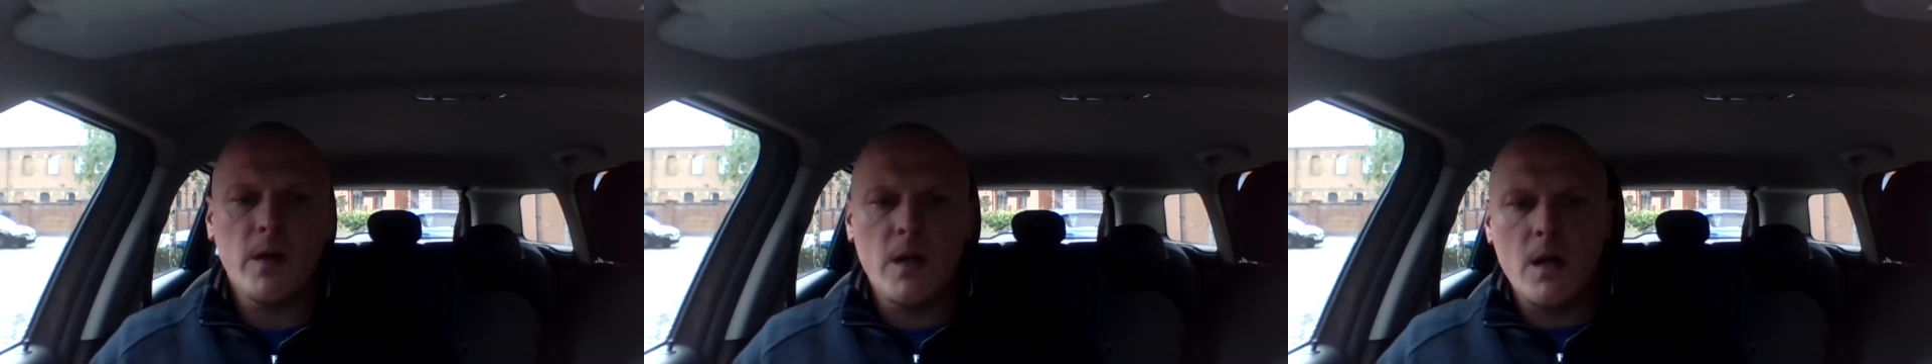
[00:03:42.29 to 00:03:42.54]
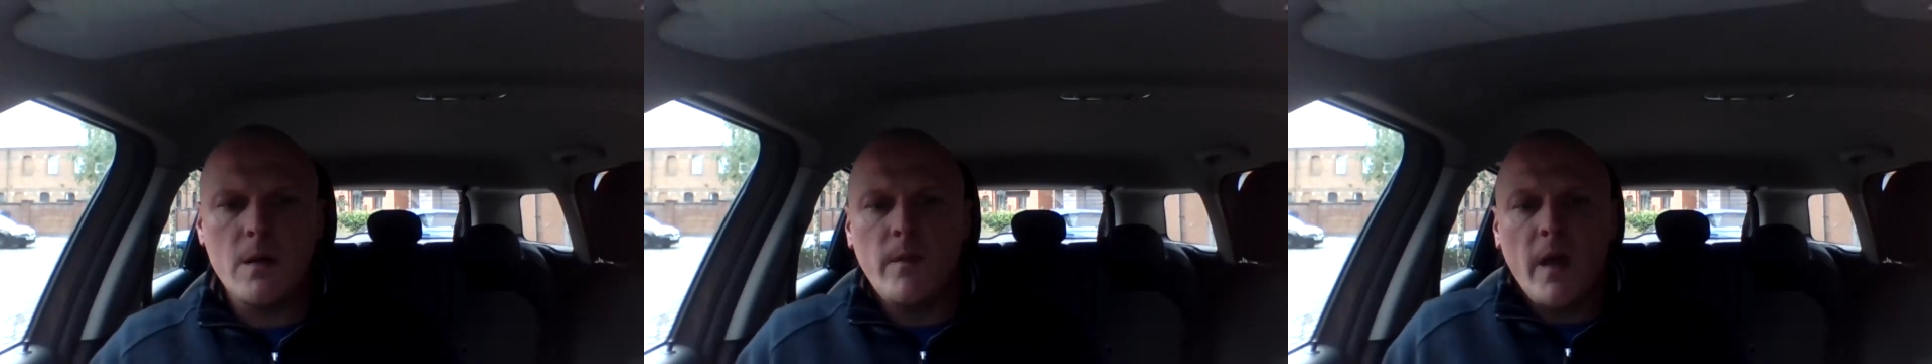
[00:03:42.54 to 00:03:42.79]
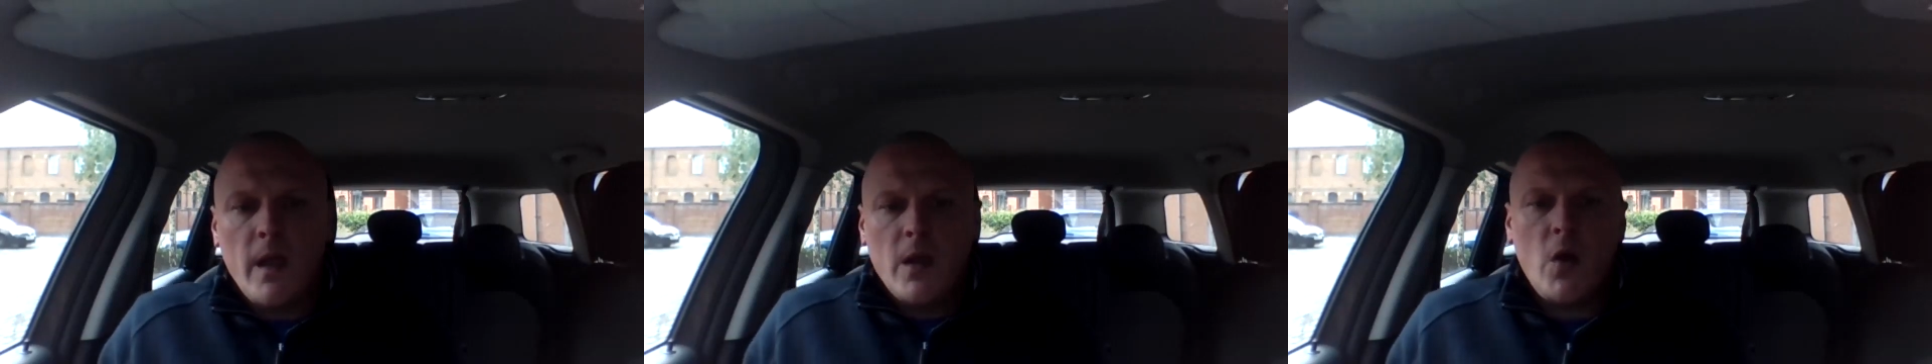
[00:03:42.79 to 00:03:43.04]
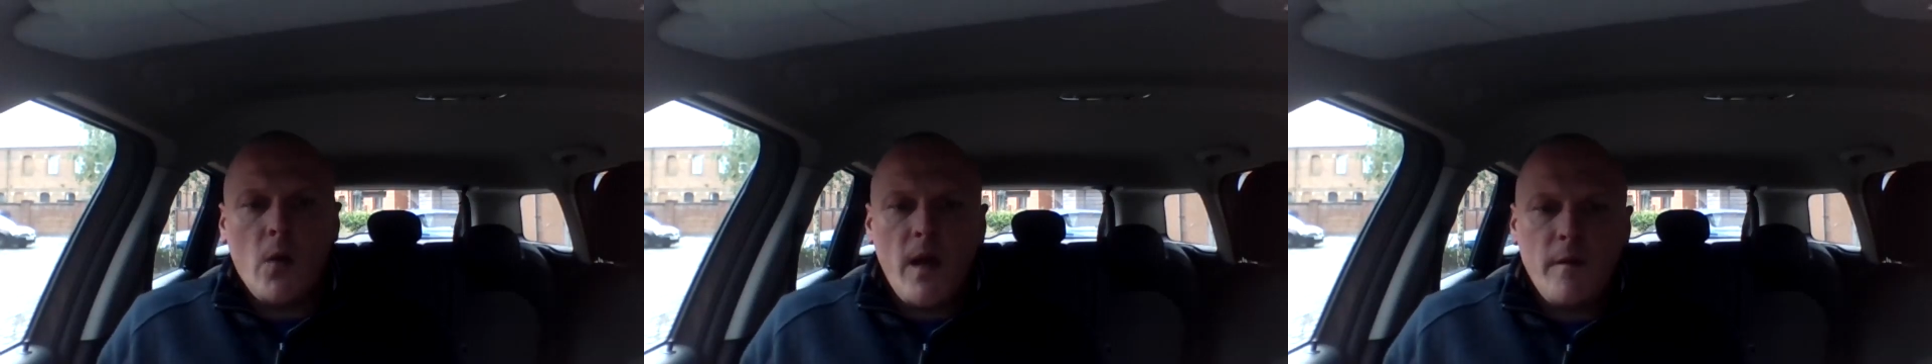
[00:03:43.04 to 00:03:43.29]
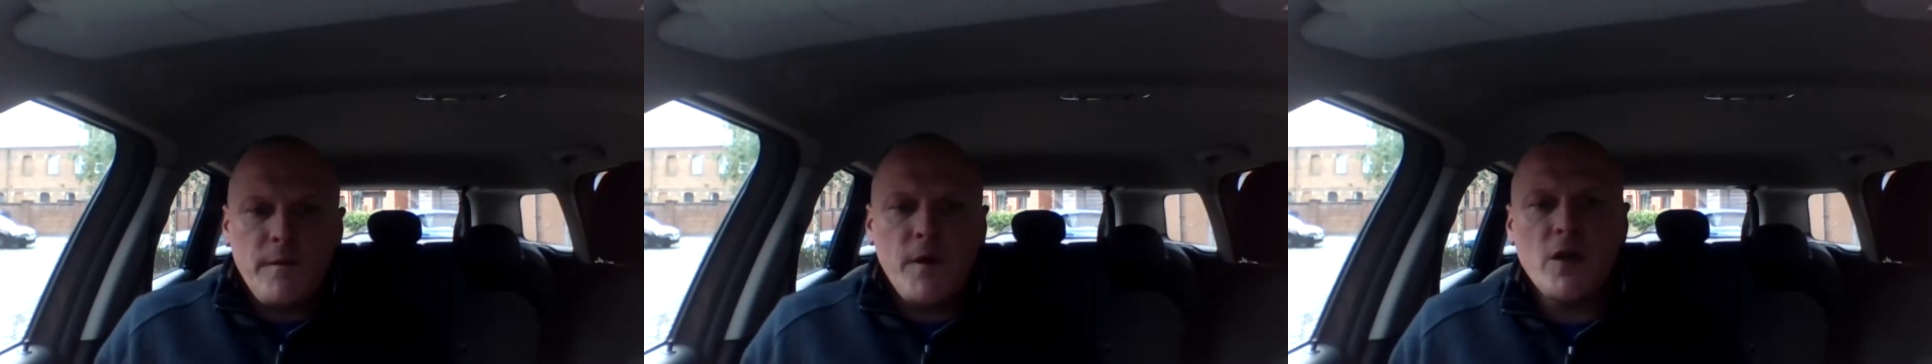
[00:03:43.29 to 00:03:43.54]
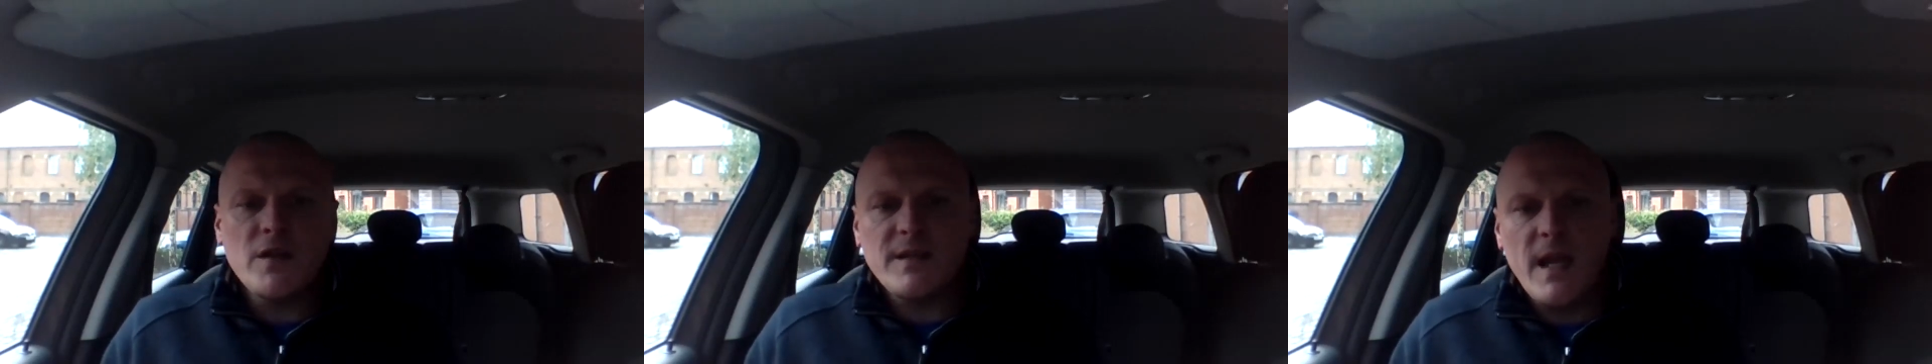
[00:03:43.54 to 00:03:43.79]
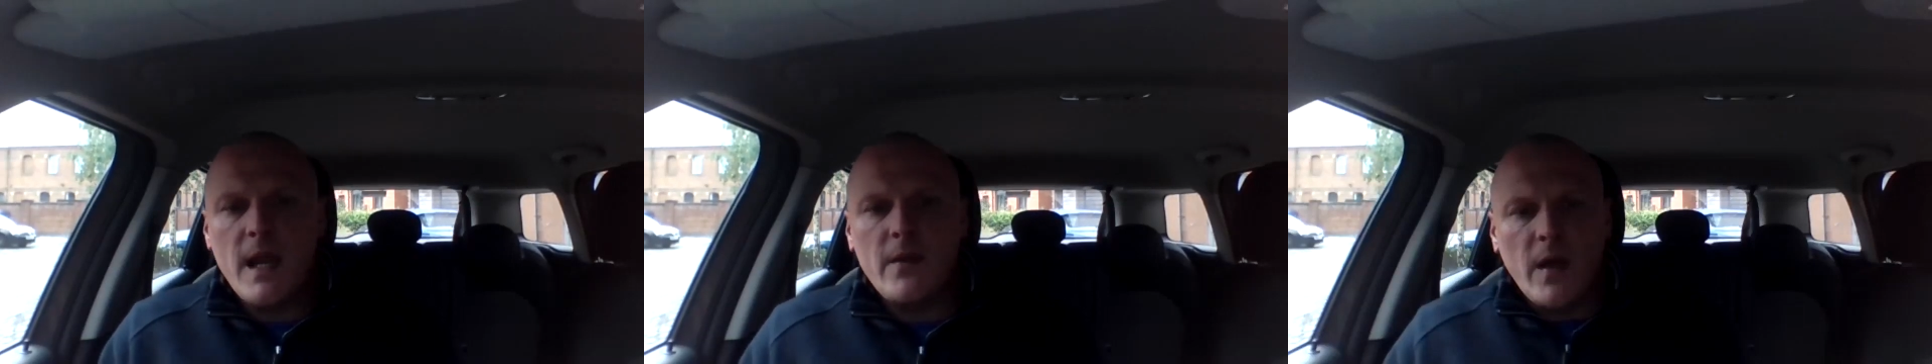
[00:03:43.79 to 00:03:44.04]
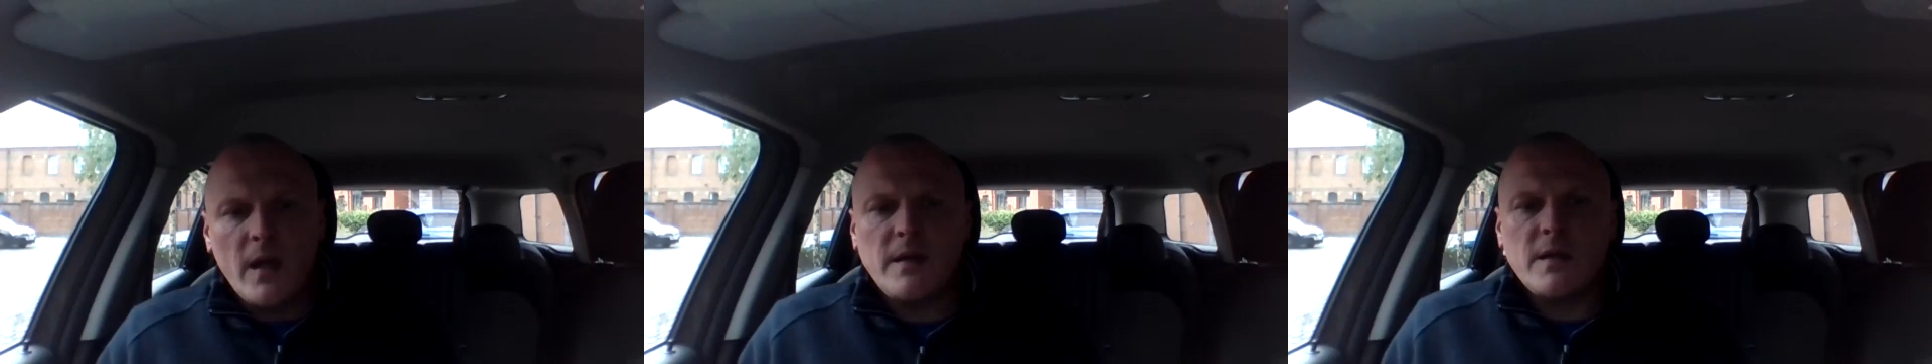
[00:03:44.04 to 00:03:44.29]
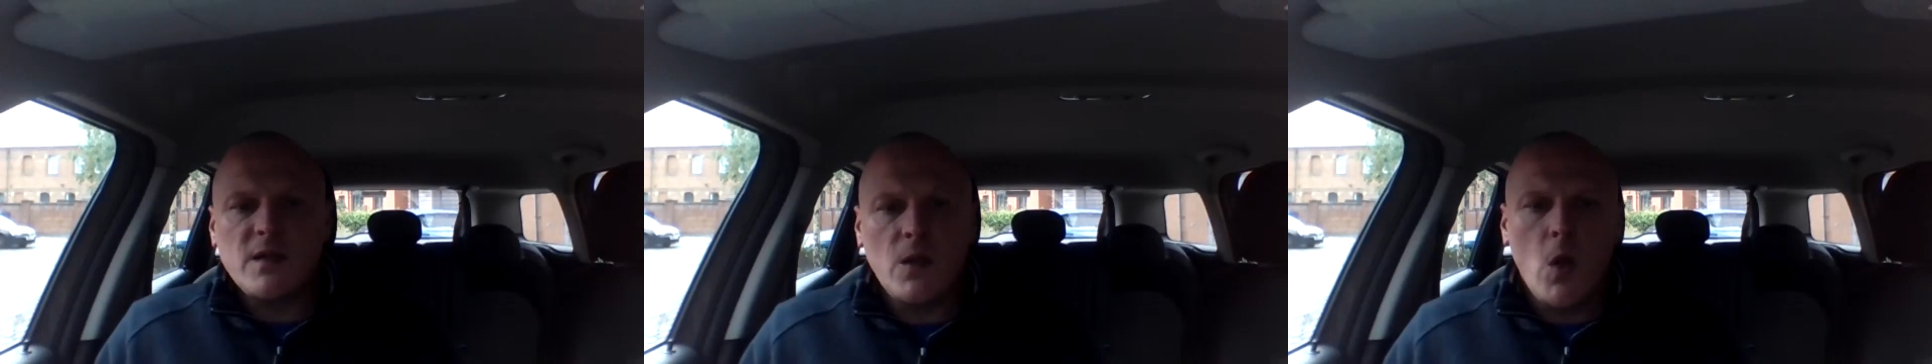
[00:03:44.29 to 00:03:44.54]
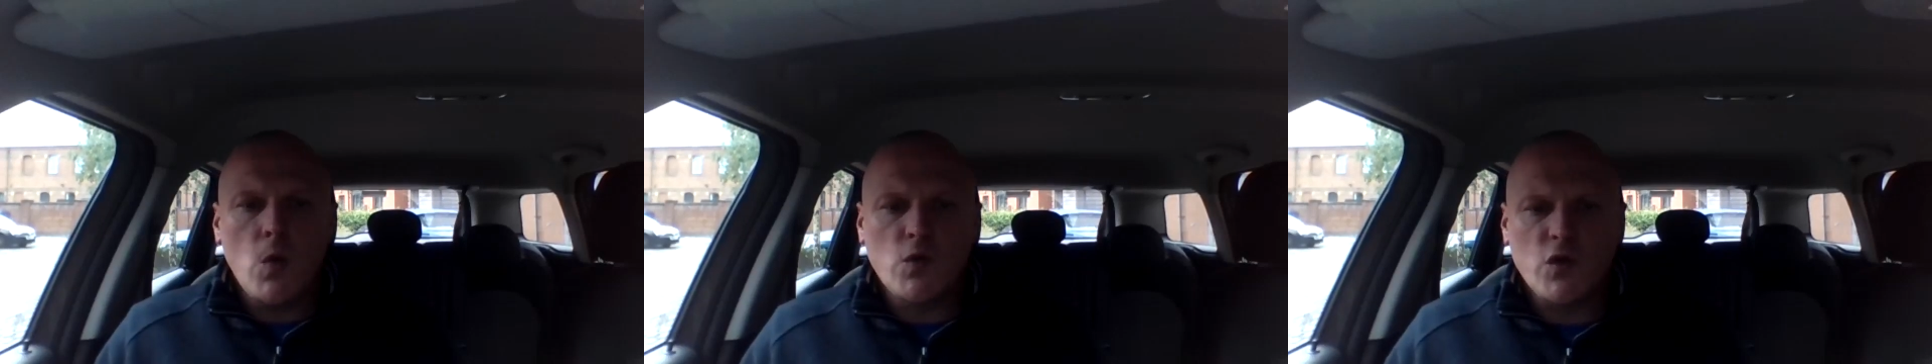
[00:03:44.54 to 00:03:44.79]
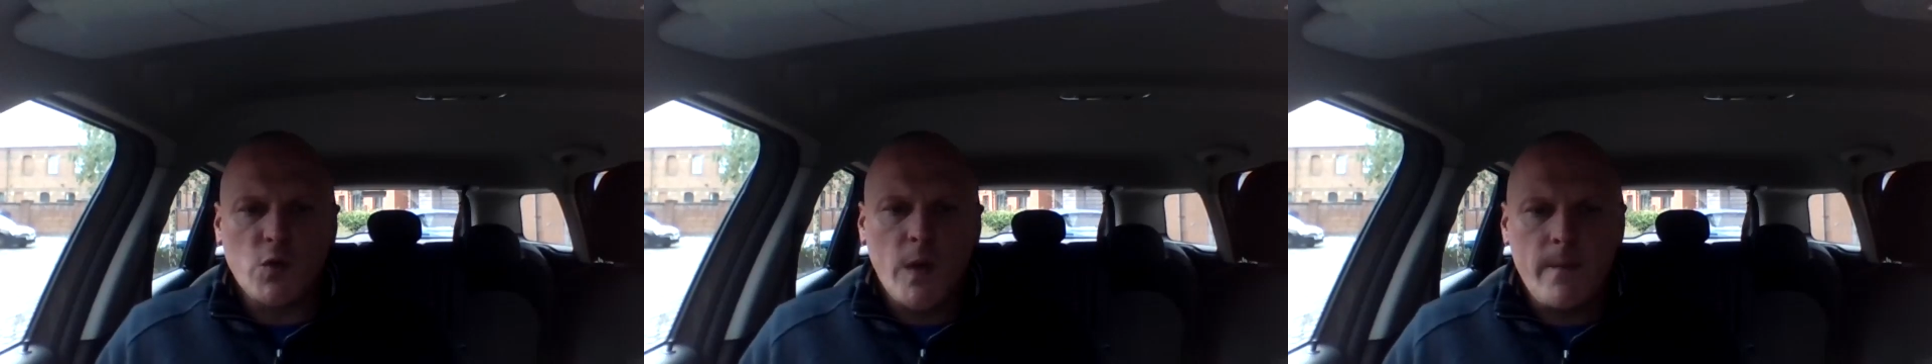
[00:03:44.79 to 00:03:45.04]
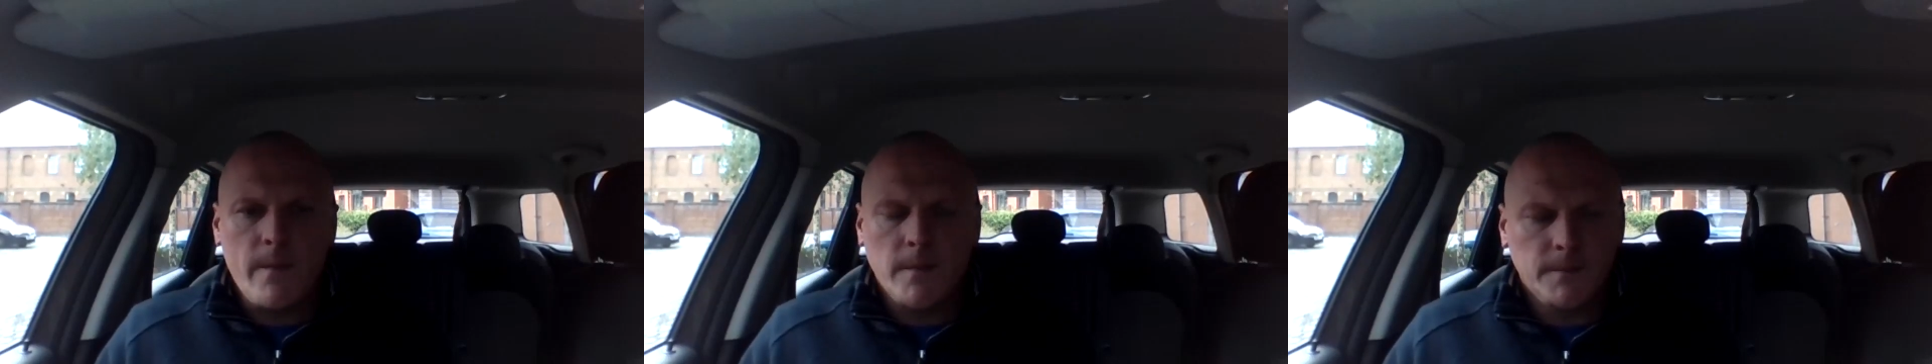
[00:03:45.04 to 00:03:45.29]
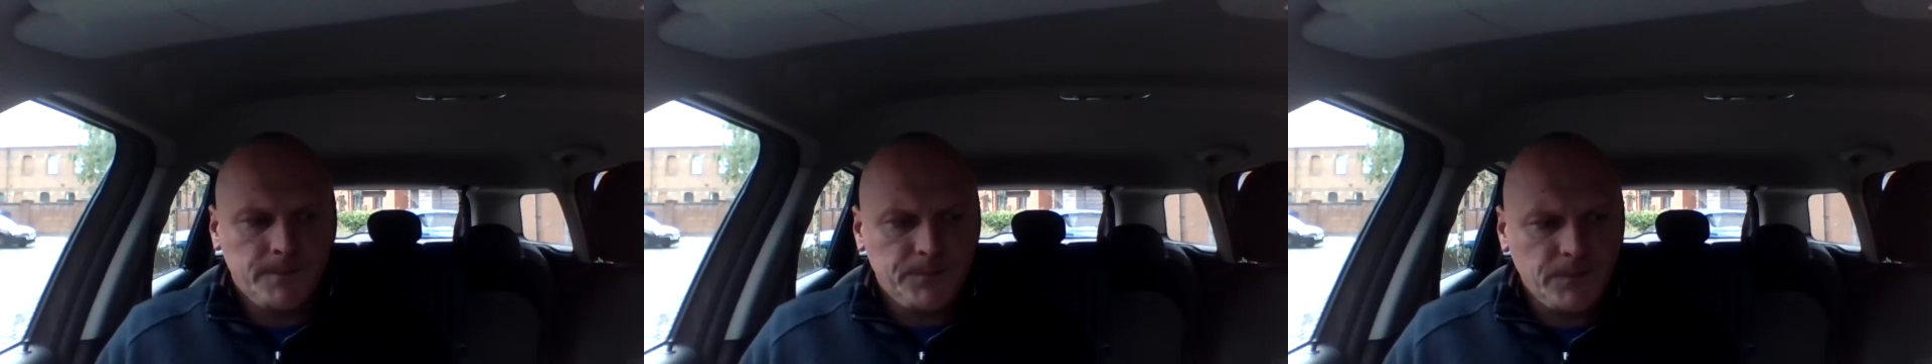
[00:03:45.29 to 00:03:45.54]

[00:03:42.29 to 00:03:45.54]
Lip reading: You know, that first day that I disclosed to him,